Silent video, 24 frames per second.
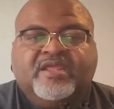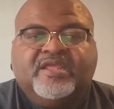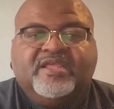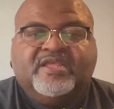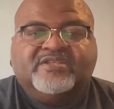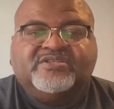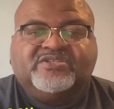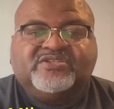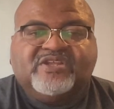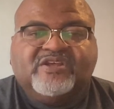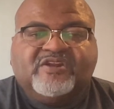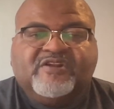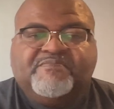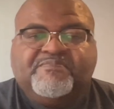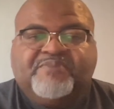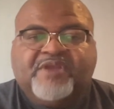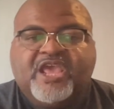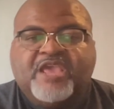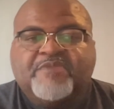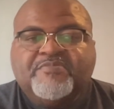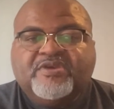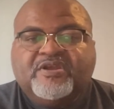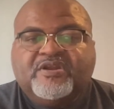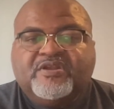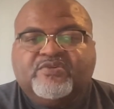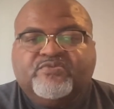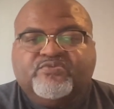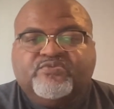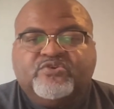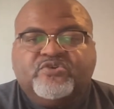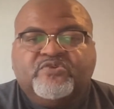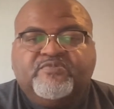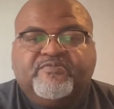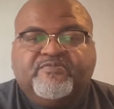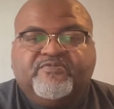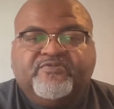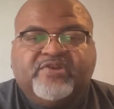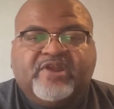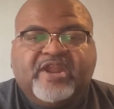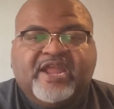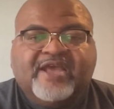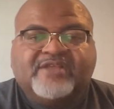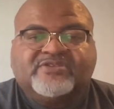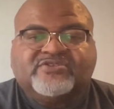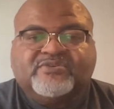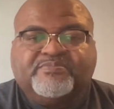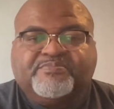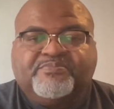Instead of blaming a group for
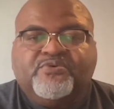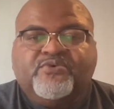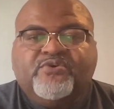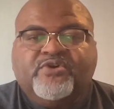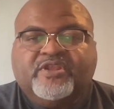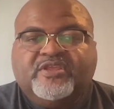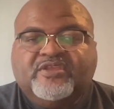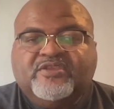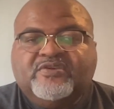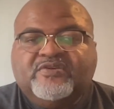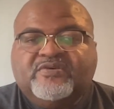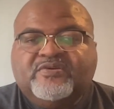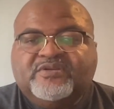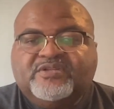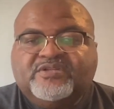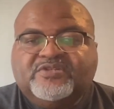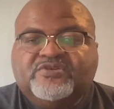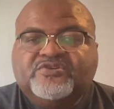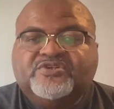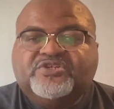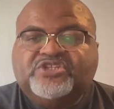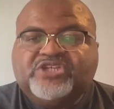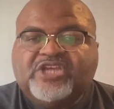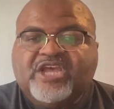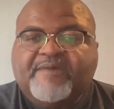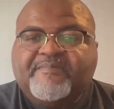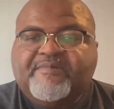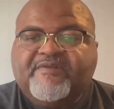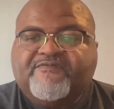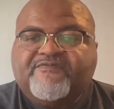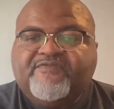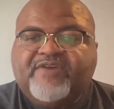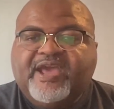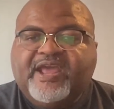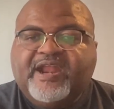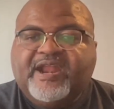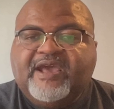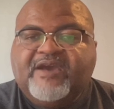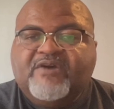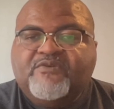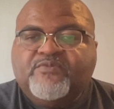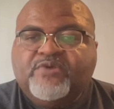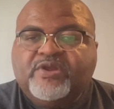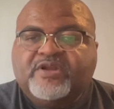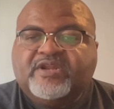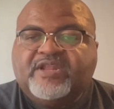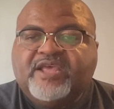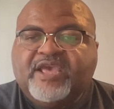not supporting you, it's your job to find out
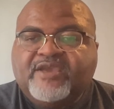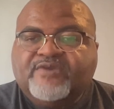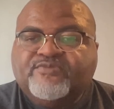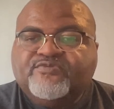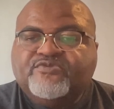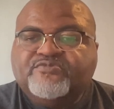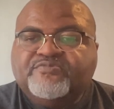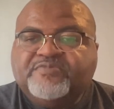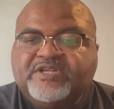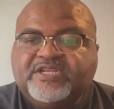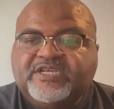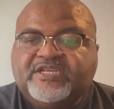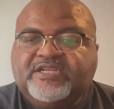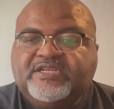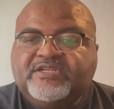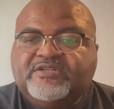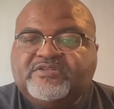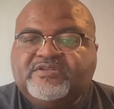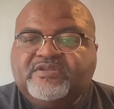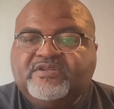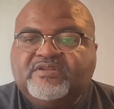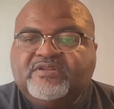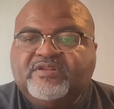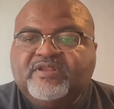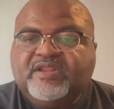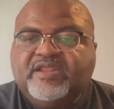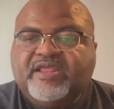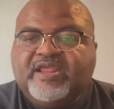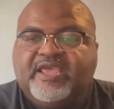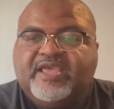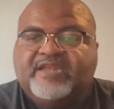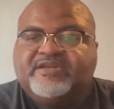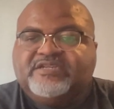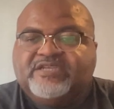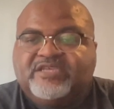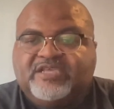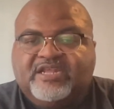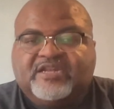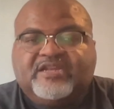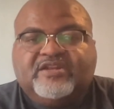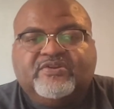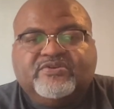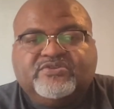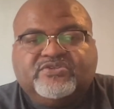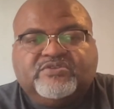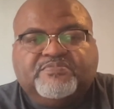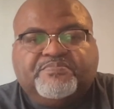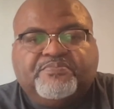what that group needs and to get
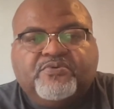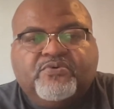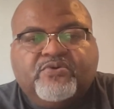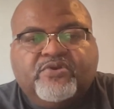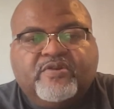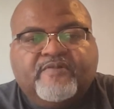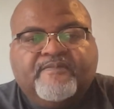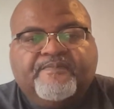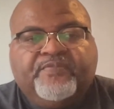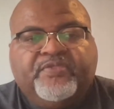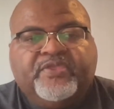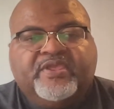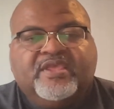their support.